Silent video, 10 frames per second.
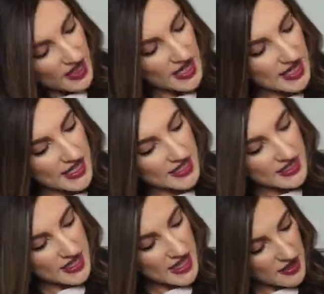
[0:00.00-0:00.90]

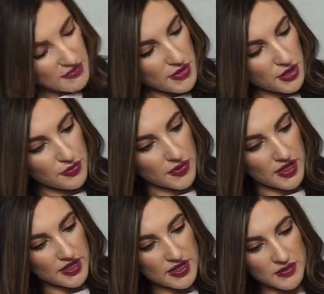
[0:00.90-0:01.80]
And at the
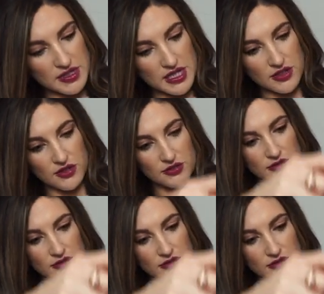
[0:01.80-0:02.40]
moment, the material,